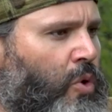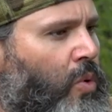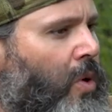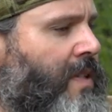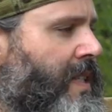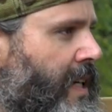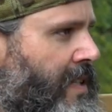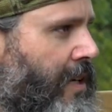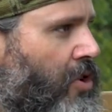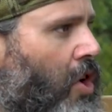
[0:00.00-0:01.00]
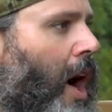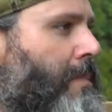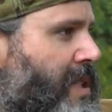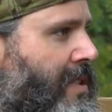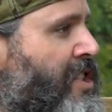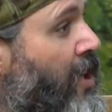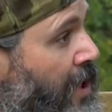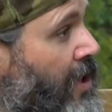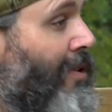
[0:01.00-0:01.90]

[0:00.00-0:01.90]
cool season crops still in the